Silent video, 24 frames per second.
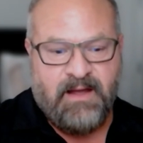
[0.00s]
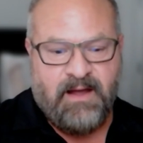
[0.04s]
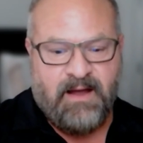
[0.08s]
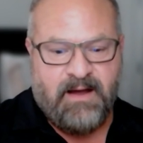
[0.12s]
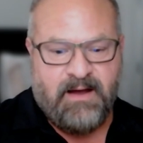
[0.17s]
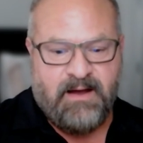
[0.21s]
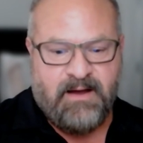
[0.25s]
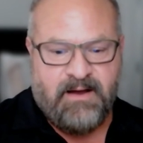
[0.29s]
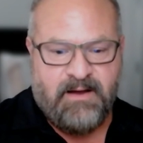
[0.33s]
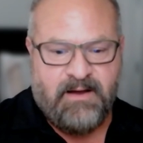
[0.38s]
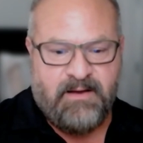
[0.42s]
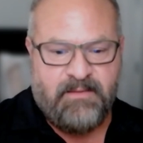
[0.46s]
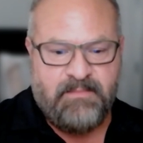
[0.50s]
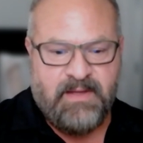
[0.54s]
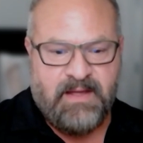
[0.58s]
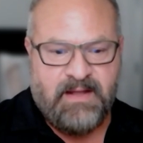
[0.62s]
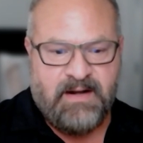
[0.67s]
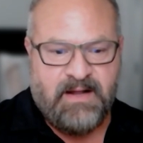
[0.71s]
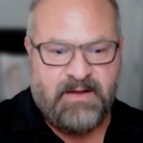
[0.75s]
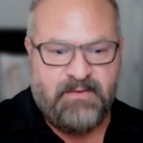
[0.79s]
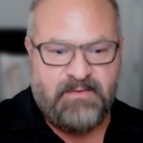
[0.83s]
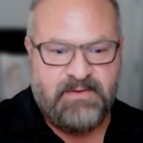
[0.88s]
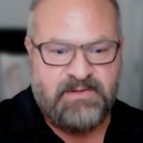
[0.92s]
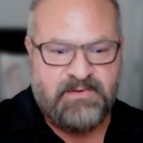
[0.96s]
um,
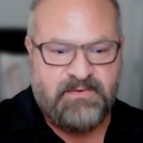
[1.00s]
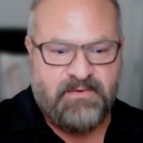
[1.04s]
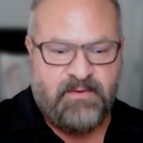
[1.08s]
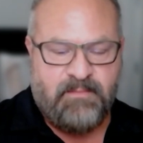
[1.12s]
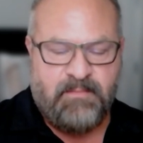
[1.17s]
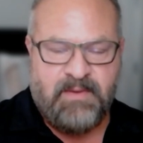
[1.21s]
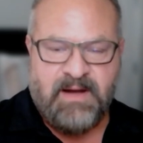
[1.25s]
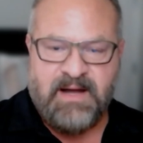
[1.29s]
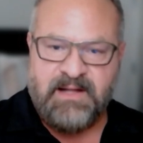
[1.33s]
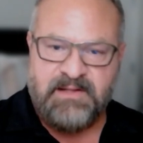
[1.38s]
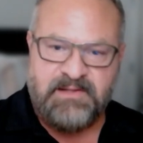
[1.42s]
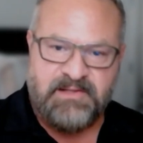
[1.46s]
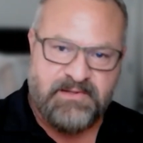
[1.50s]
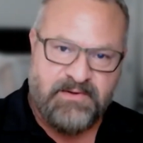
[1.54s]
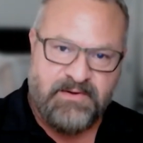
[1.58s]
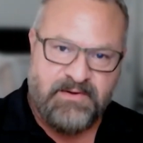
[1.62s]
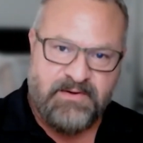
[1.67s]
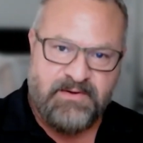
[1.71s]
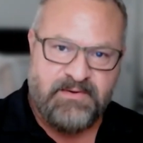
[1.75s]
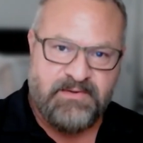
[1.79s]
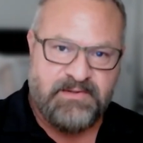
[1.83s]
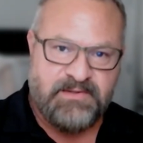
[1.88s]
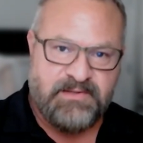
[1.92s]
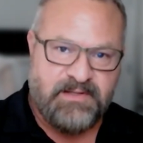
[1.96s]
and I would draw
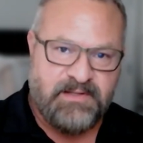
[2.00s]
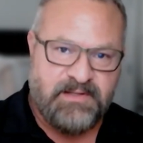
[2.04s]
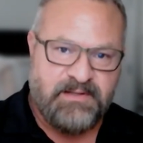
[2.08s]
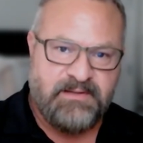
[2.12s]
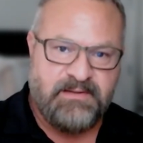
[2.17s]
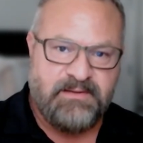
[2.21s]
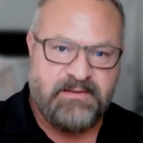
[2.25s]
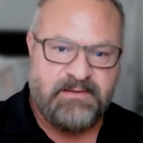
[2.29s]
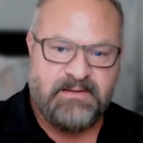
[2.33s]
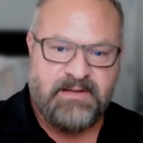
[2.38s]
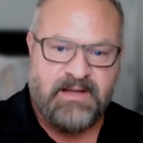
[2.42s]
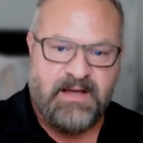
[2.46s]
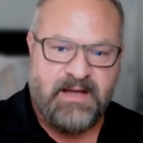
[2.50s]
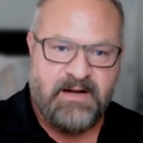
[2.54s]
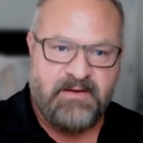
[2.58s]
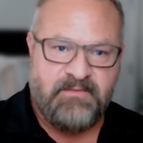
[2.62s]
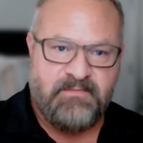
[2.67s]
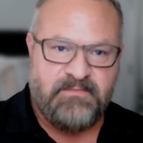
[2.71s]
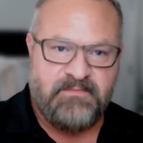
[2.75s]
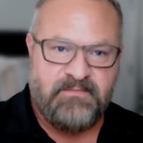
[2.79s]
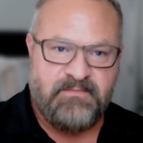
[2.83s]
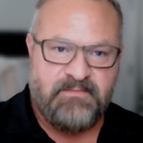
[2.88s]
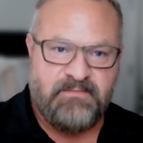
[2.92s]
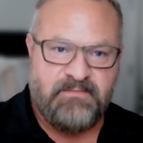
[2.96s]
monsters and kind
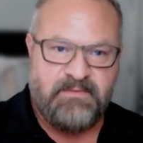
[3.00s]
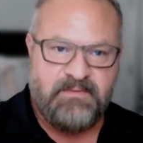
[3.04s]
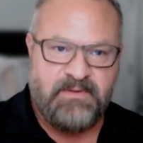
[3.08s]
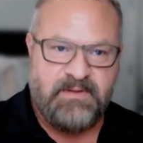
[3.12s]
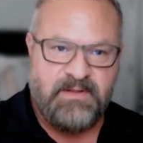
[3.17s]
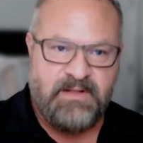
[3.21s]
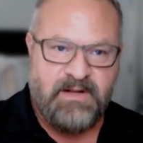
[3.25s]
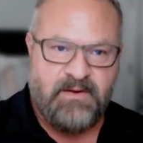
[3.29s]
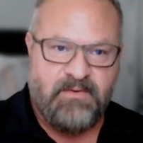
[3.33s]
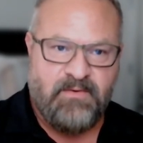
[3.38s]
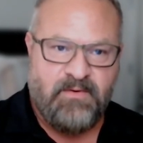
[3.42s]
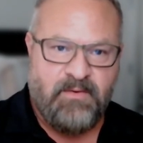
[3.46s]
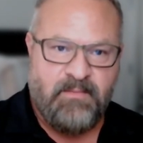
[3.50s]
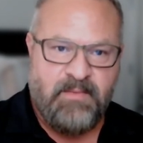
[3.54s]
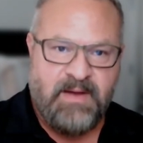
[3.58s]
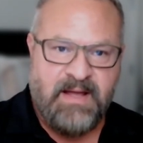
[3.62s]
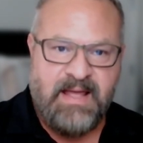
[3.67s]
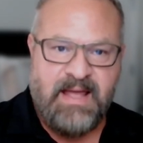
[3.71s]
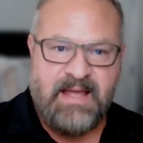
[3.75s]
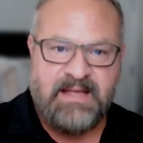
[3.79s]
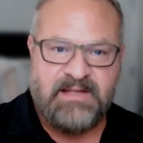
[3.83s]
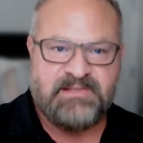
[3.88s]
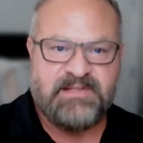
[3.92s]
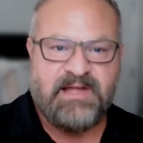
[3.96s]
of you know all
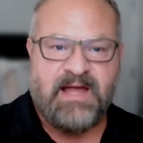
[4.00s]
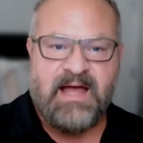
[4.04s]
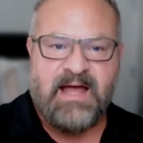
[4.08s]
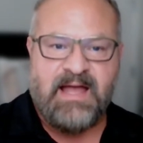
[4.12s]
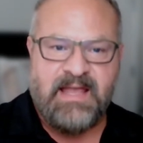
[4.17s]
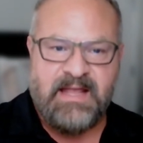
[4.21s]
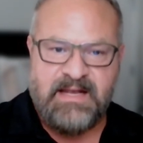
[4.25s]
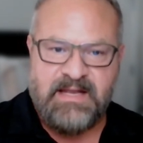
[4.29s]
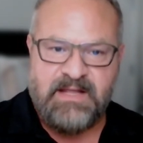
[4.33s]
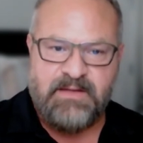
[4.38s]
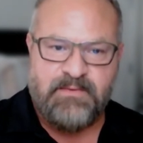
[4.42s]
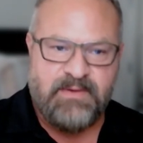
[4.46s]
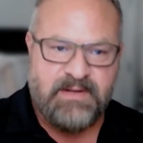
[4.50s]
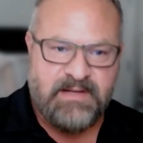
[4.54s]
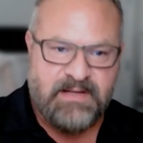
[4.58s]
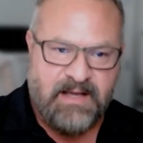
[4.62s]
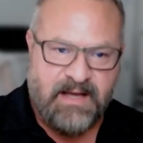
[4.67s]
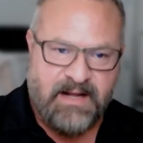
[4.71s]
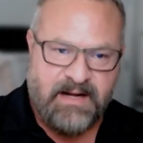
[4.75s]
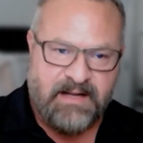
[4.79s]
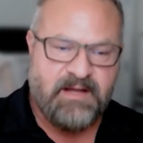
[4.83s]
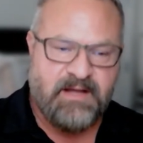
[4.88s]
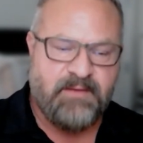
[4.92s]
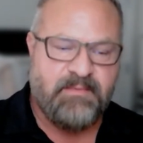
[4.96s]
my anxiety would
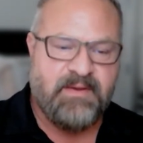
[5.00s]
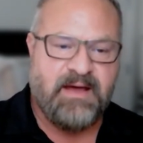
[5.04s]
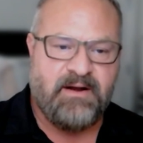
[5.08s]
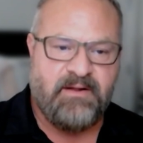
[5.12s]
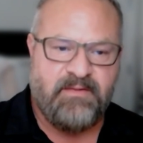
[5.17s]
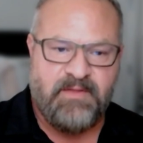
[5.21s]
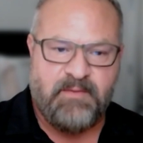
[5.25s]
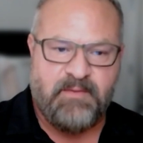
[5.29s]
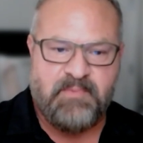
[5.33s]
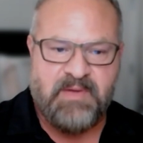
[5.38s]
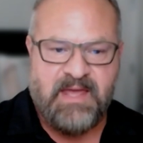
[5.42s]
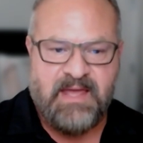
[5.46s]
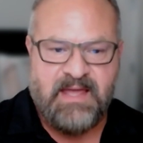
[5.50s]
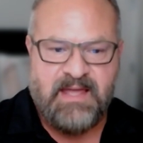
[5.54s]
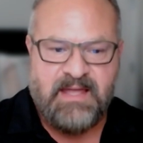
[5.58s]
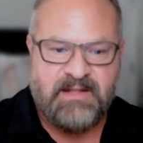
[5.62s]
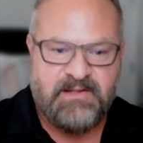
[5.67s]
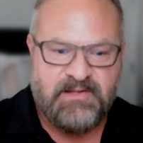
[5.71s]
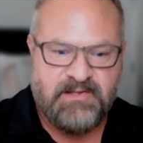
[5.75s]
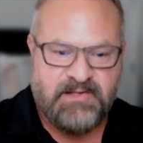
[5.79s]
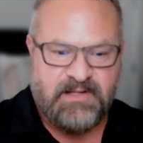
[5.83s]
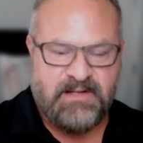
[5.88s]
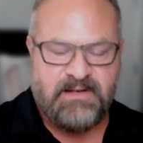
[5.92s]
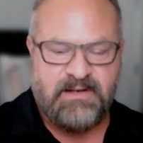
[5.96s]
kind of come out on the
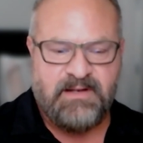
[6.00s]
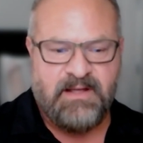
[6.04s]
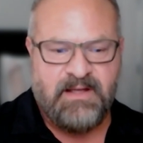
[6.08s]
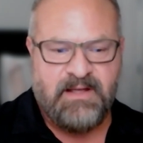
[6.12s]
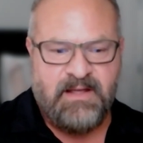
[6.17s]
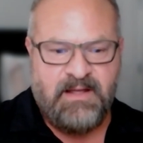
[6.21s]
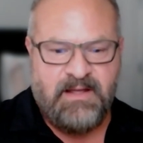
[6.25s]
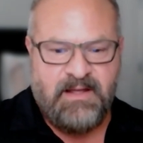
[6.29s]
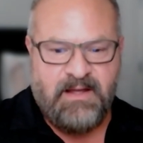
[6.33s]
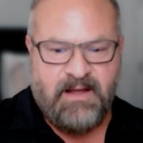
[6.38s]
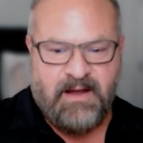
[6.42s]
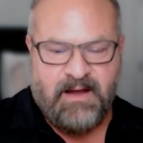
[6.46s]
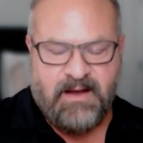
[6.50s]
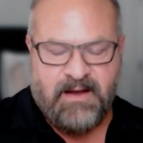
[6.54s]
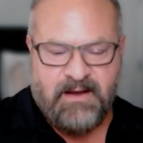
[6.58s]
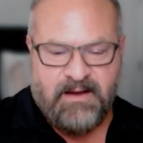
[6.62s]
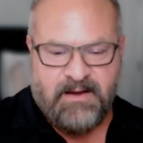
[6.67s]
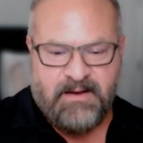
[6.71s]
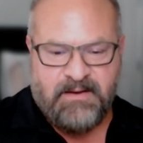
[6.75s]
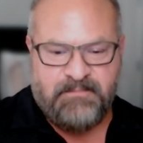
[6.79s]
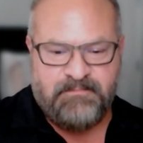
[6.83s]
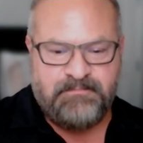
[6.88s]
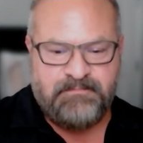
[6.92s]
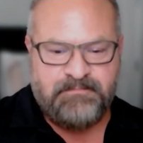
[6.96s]
page, and
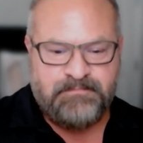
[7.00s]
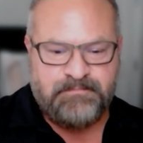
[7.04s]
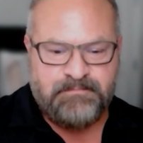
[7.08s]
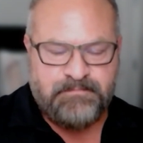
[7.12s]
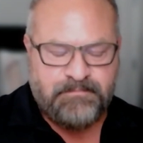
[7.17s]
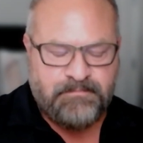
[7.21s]
um,